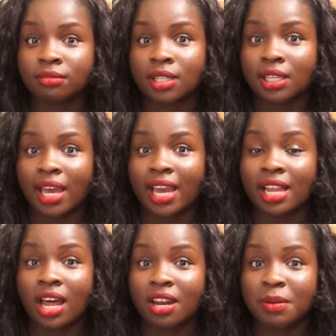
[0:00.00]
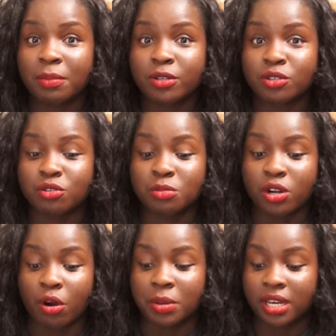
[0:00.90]
Like, a lot of people assume, you
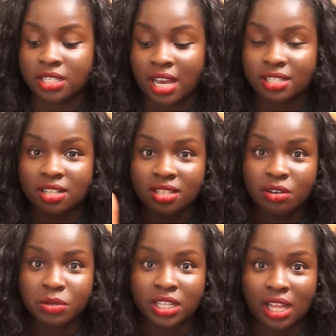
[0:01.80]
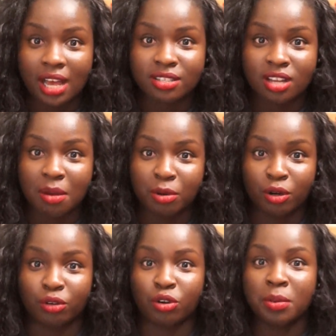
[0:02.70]
know, because SNSD was the last top girl
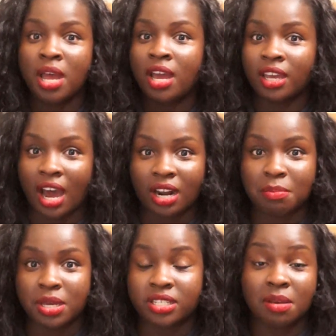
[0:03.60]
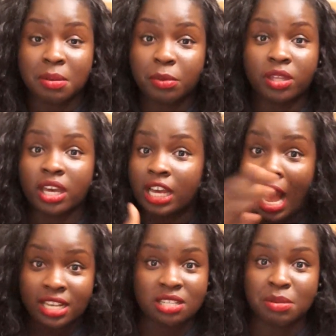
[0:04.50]
group, gotta be, some people think it
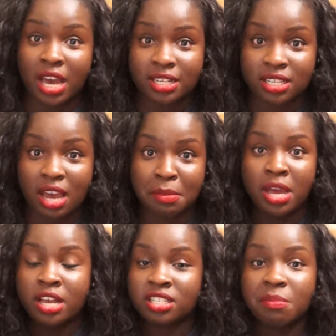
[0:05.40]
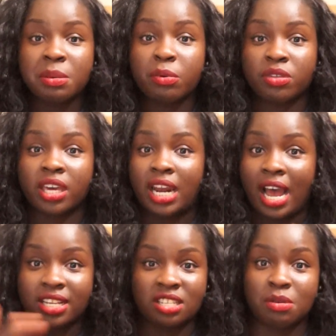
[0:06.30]
has to be SM, some people think it
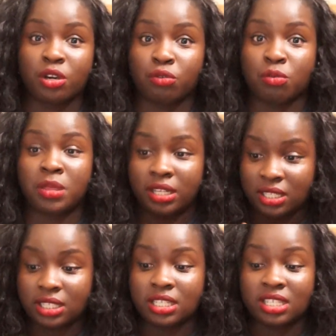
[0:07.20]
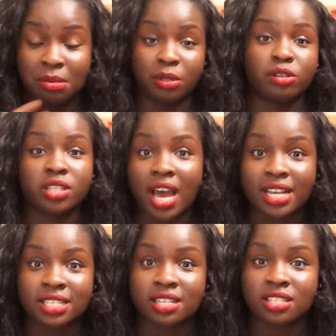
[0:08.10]
has to be a group that's similar to
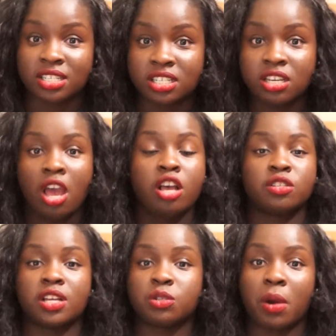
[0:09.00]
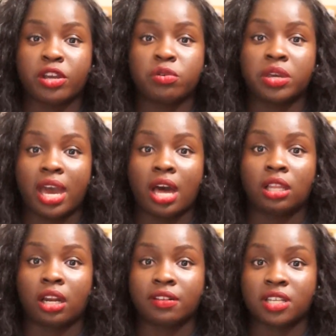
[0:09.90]
SNSD, so that's why you get a
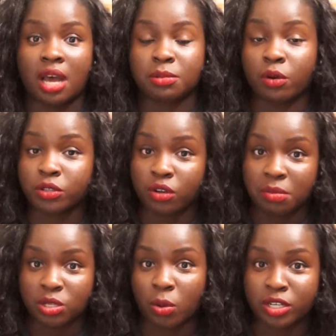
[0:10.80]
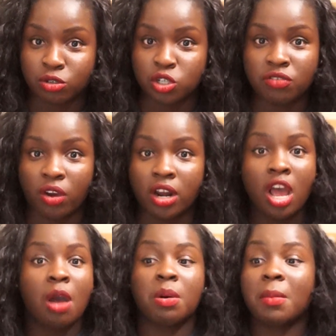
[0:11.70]
lot of times, oh, it's gonna be Twice or GFriend.
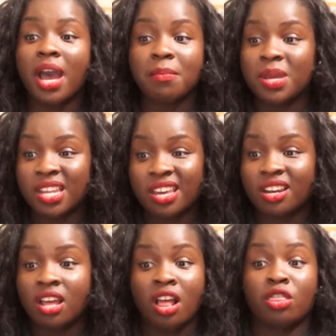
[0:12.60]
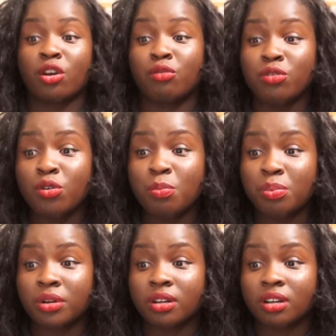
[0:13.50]
But in my opinion, the group
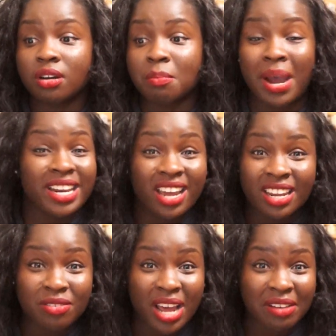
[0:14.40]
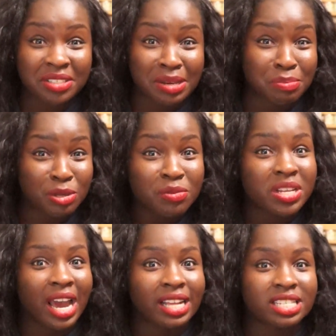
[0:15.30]
might not even have debuted
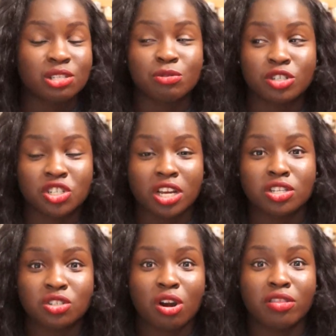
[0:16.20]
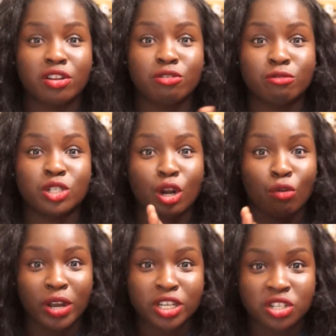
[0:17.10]
yet, since we're just starting the new
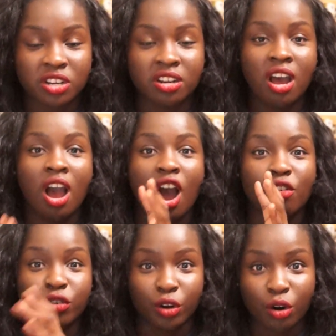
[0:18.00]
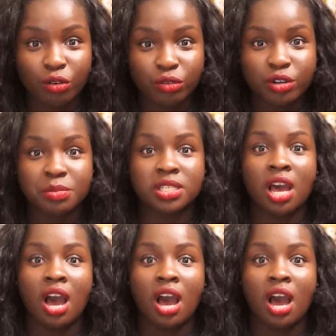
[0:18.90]
generation of girl groups.